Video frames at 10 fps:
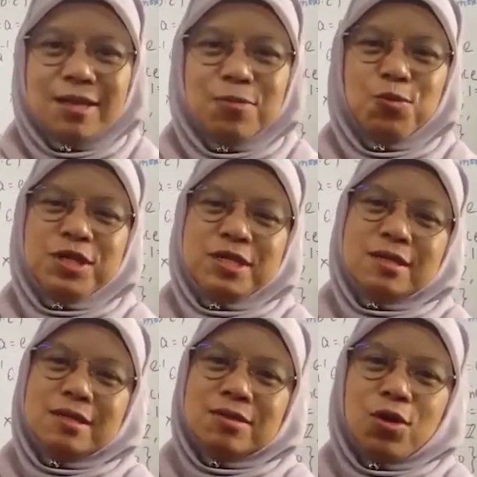which
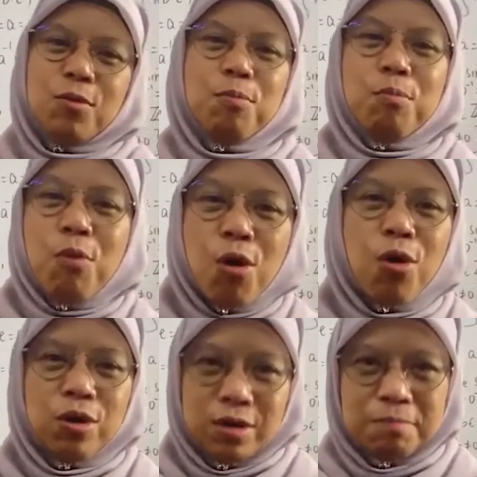talk
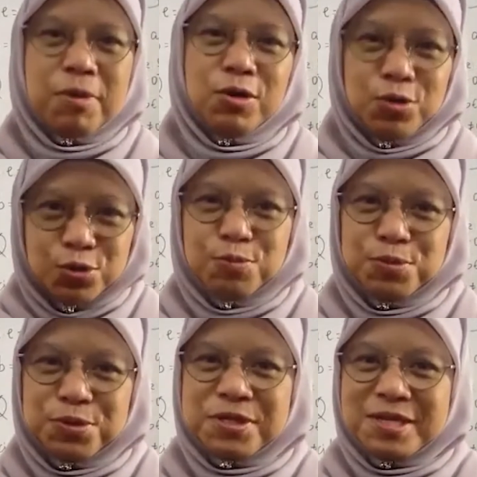more about
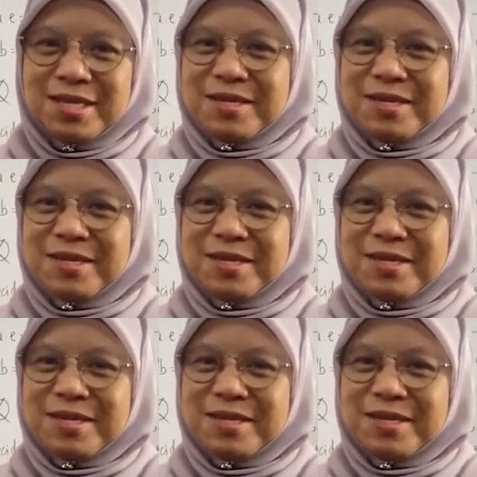groups.